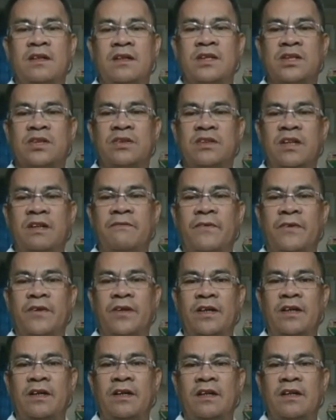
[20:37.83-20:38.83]
So
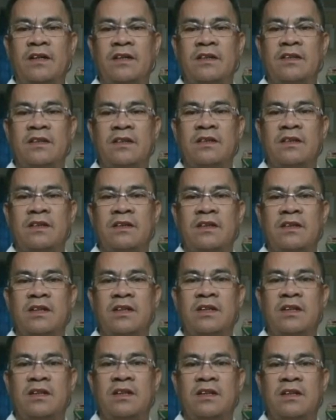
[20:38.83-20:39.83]
therefore,
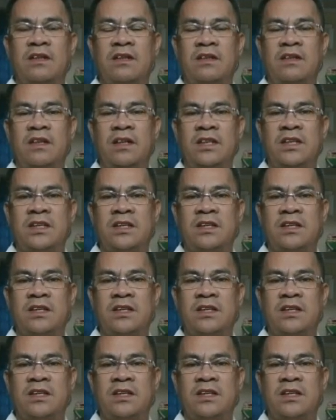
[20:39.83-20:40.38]
the